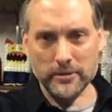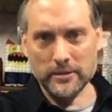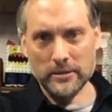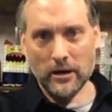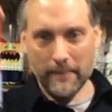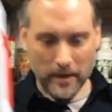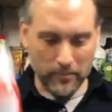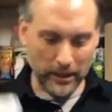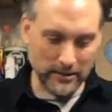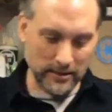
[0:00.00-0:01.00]
So I'm going to
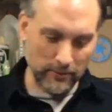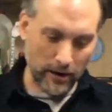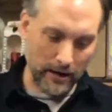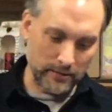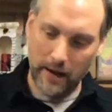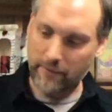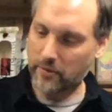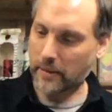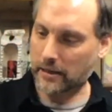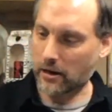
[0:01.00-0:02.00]
place it right on top of
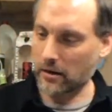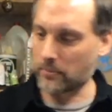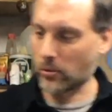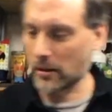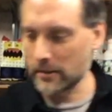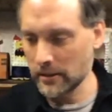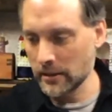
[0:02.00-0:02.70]
my cardboard.